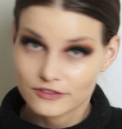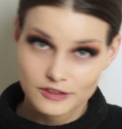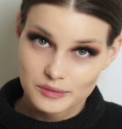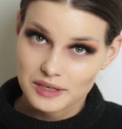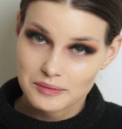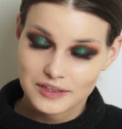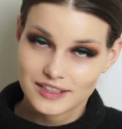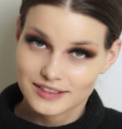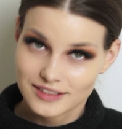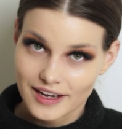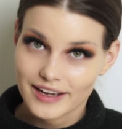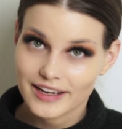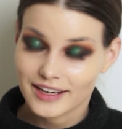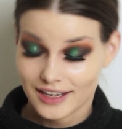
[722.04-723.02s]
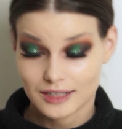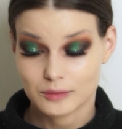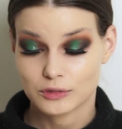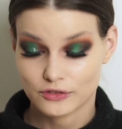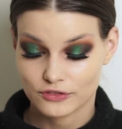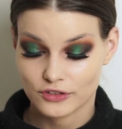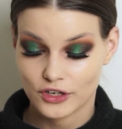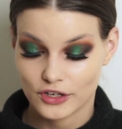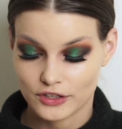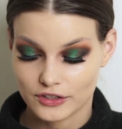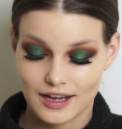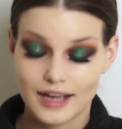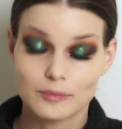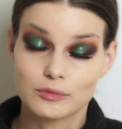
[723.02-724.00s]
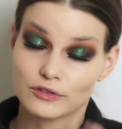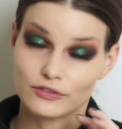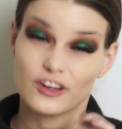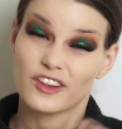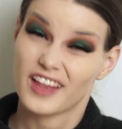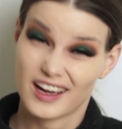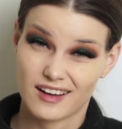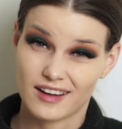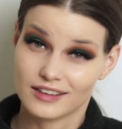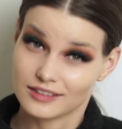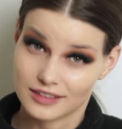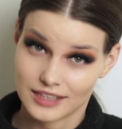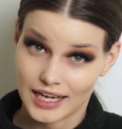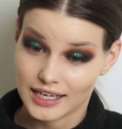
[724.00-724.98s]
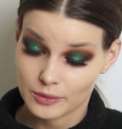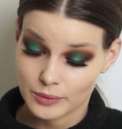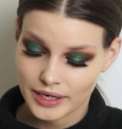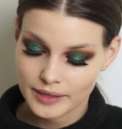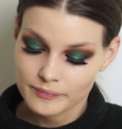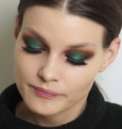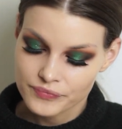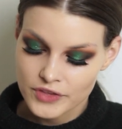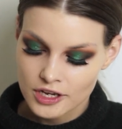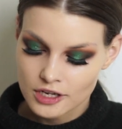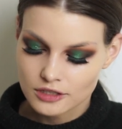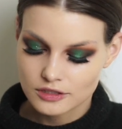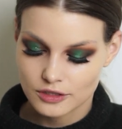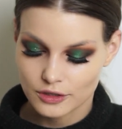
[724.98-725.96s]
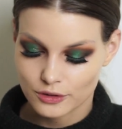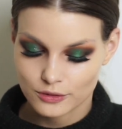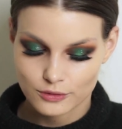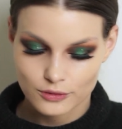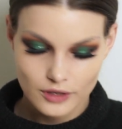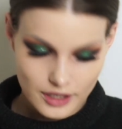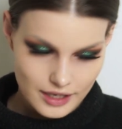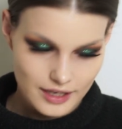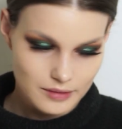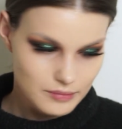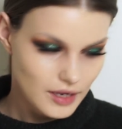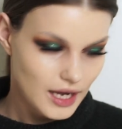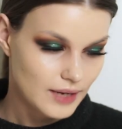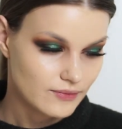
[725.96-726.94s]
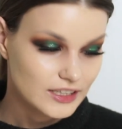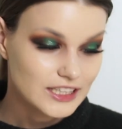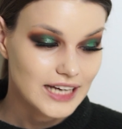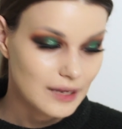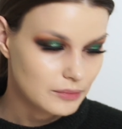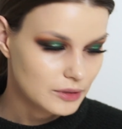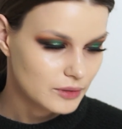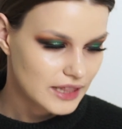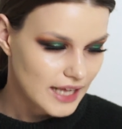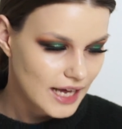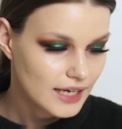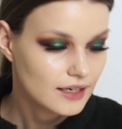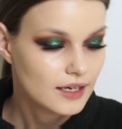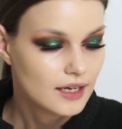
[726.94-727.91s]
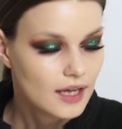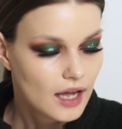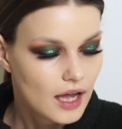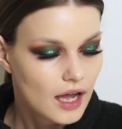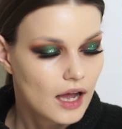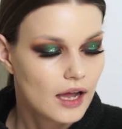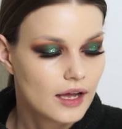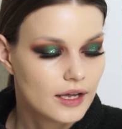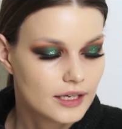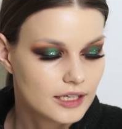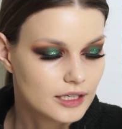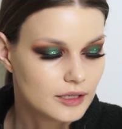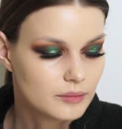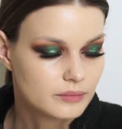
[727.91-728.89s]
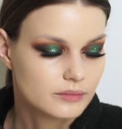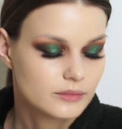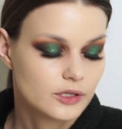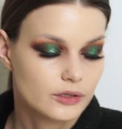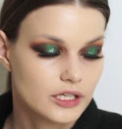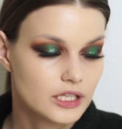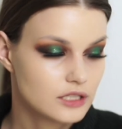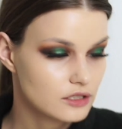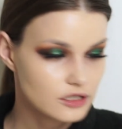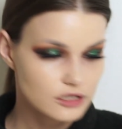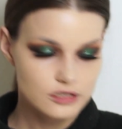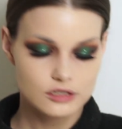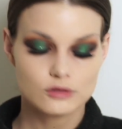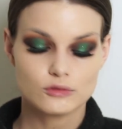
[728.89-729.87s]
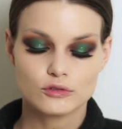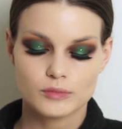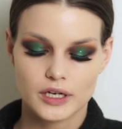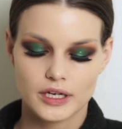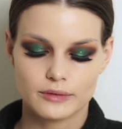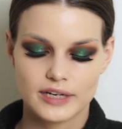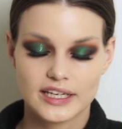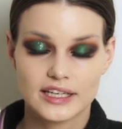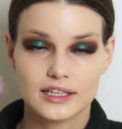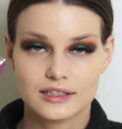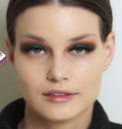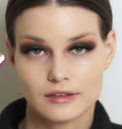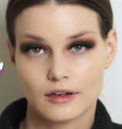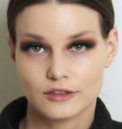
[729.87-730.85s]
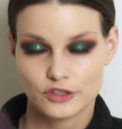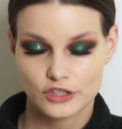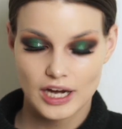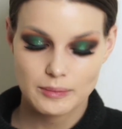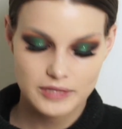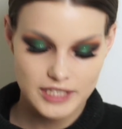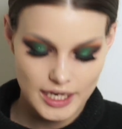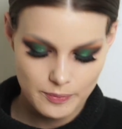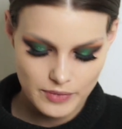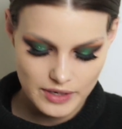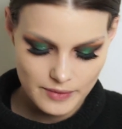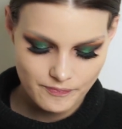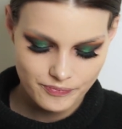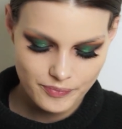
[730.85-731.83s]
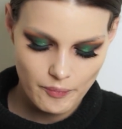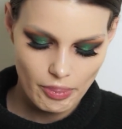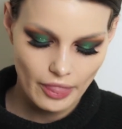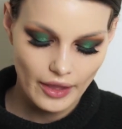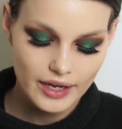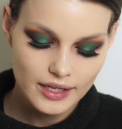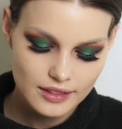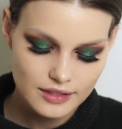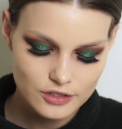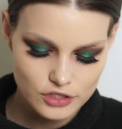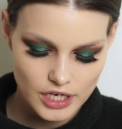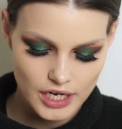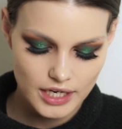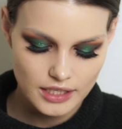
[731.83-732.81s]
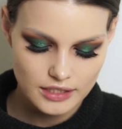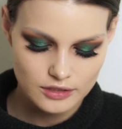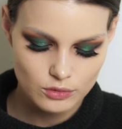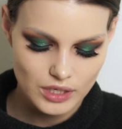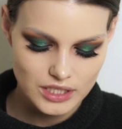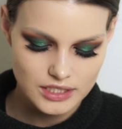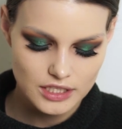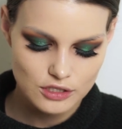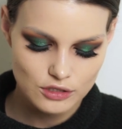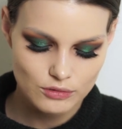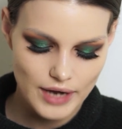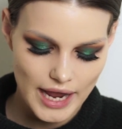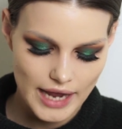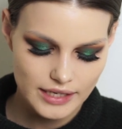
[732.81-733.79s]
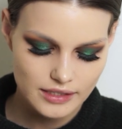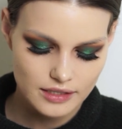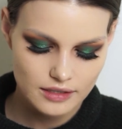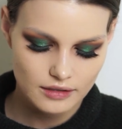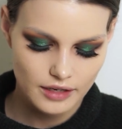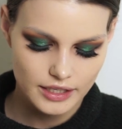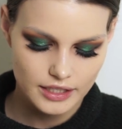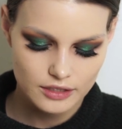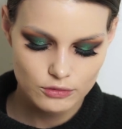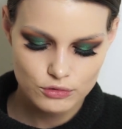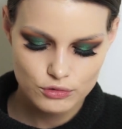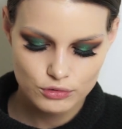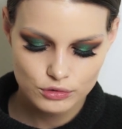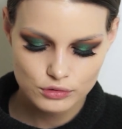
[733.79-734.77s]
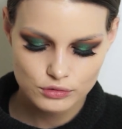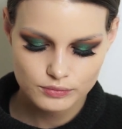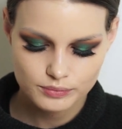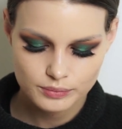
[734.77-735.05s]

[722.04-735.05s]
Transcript: for me because I prefer that kind of look anyway. So I'm very happy with that. I'm going to just use my regular Tarte Shape Tape in the shade 22N Light Neutral,